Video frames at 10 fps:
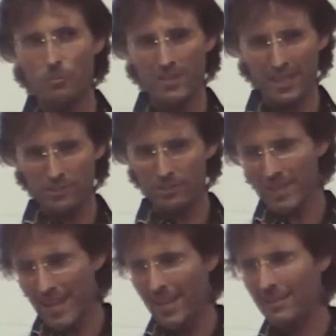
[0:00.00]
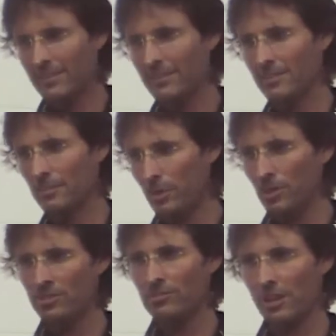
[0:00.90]
And when they do that, the
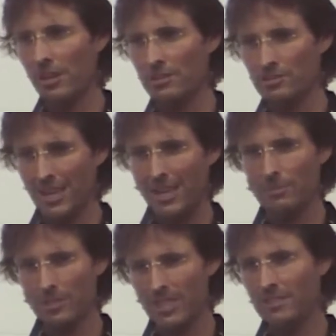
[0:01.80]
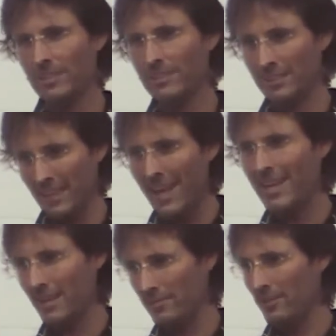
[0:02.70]
person is going to start believing that
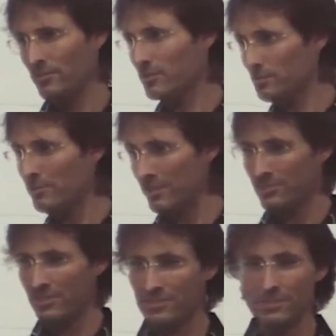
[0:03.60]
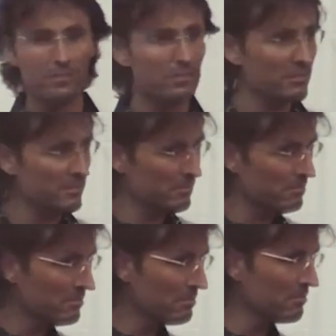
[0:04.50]
they had those experiences.
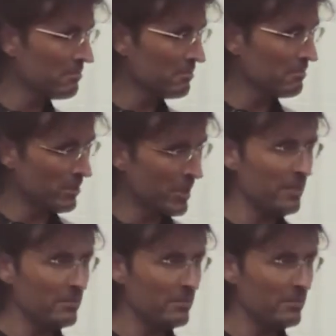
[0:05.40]
Won't